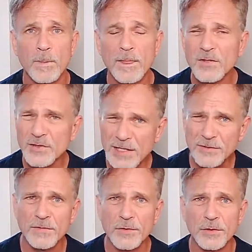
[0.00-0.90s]
They're
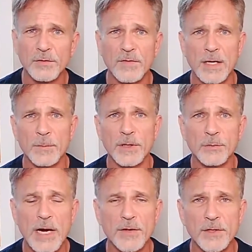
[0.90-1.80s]
sensitive to their environment
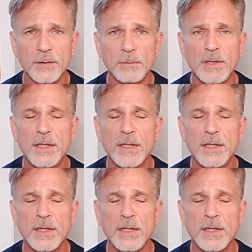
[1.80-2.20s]
around them,